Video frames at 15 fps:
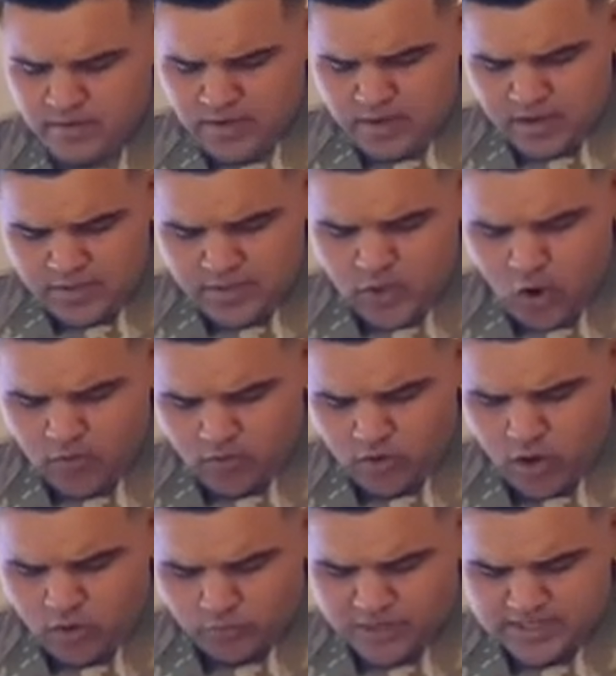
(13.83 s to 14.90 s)
The
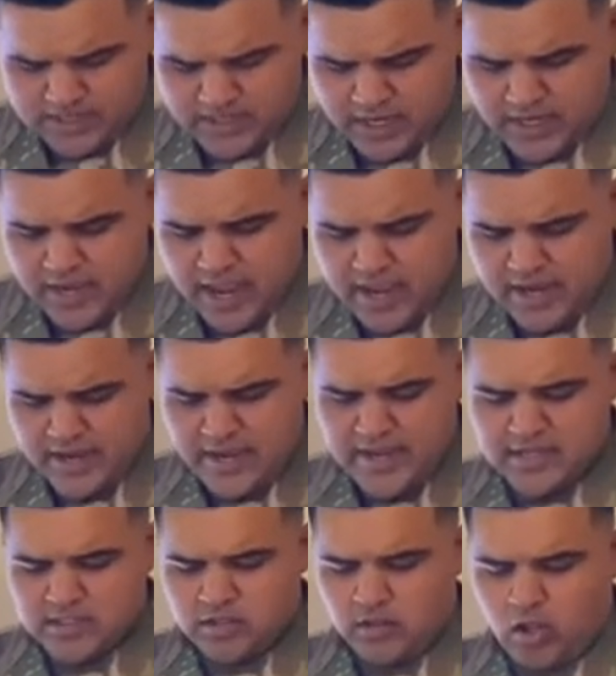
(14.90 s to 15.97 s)
overall risk today
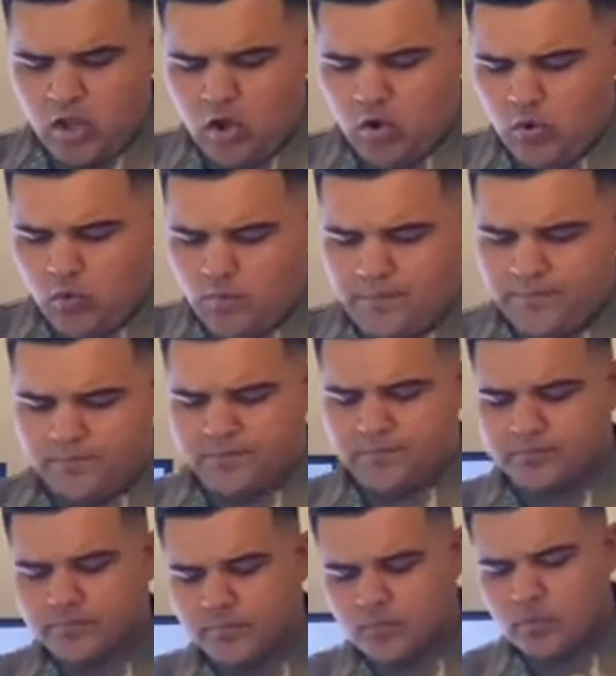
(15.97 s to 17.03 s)
is low.
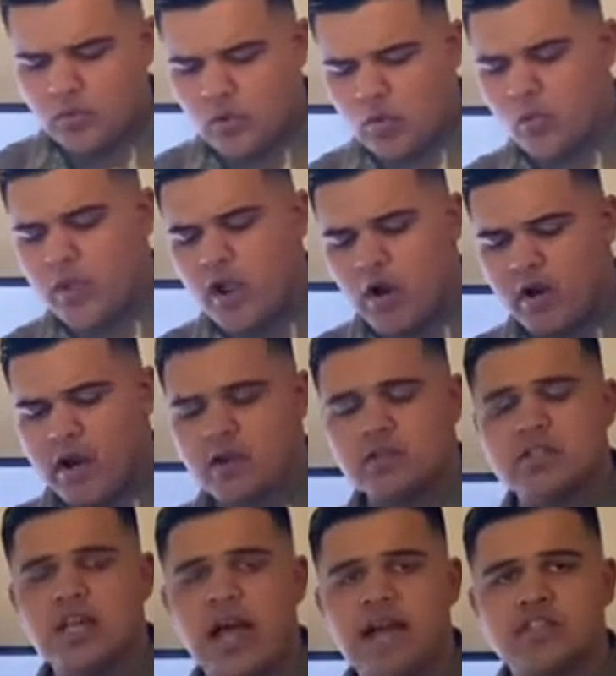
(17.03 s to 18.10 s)
We are
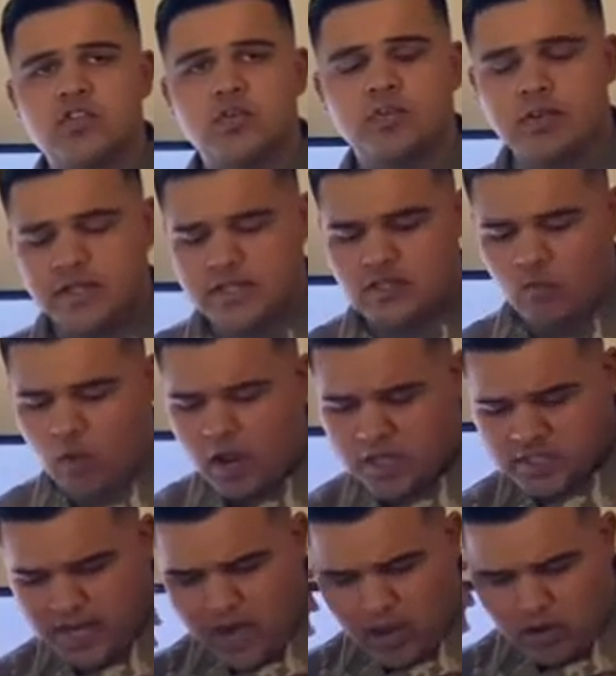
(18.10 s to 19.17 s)
outside, so please
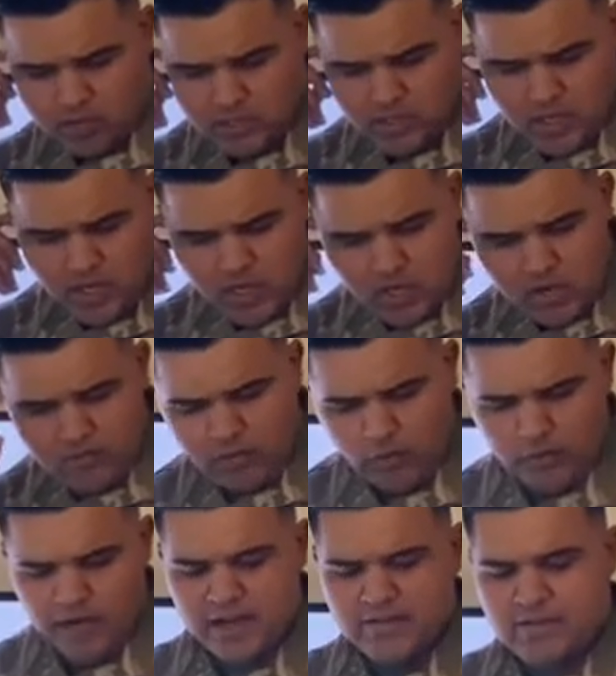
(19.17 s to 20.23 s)
watch out for
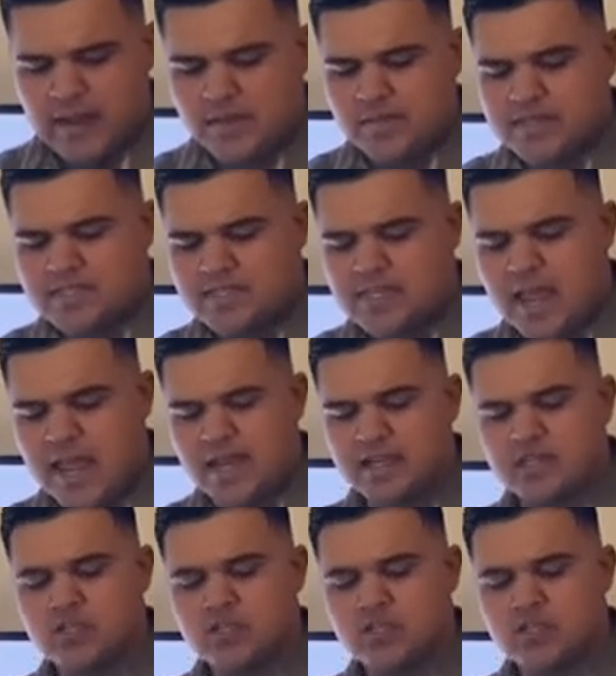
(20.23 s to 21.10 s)
any venomous snakes,